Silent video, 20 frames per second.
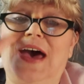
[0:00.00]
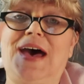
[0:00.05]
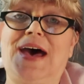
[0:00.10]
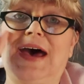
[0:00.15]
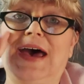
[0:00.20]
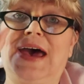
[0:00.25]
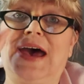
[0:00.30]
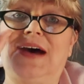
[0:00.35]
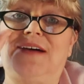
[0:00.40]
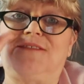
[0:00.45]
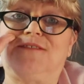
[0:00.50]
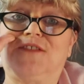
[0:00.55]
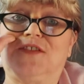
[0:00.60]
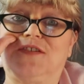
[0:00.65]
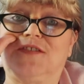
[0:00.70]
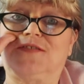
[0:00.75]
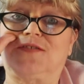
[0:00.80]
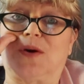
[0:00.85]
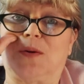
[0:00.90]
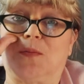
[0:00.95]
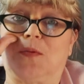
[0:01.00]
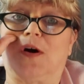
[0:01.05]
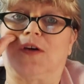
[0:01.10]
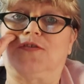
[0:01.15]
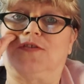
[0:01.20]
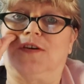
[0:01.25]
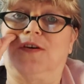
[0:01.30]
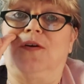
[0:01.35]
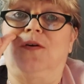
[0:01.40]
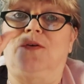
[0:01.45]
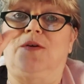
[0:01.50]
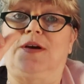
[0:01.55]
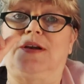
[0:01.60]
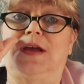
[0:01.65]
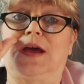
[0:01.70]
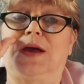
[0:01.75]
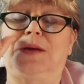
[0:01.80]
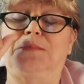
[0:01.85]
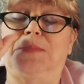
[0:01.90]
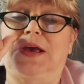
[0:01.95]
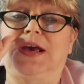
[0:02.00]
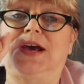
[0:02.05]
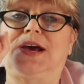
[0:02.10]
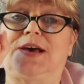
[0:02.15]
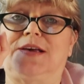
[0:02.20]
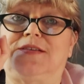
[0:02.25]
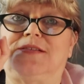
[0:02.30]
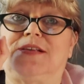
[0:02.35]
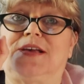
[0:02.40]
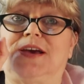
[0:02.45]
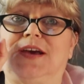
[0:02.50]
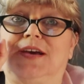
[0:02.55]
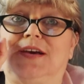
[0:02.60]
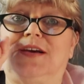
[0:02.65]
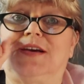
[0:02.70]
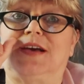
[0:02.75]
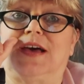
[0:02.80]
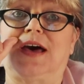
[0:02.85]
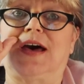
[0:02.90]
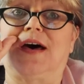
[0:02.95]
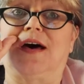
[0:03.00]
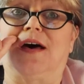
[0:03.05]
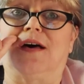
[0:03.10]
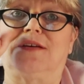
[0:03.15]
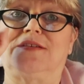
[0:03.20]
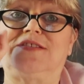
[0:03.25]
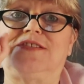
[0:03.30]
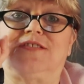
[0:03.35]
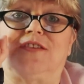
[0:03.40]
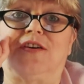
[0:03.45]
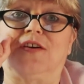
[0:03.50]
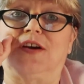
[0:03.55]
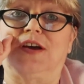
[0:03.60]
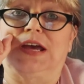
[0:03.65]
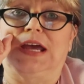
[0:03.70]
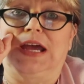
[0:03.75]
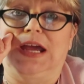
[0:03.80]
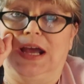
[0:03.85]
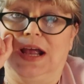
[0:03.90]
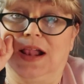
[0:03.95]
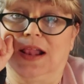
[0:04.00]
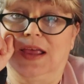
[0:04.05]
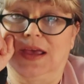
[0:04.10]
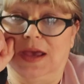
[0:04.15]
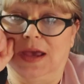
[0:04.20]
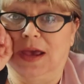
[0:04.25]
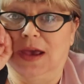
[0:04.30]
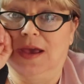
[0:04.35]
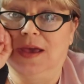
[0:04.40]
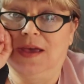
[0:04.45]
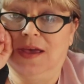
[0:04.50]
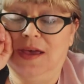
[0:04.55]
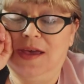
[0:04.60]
I have to stop watching her at night because, like, I'll start giggling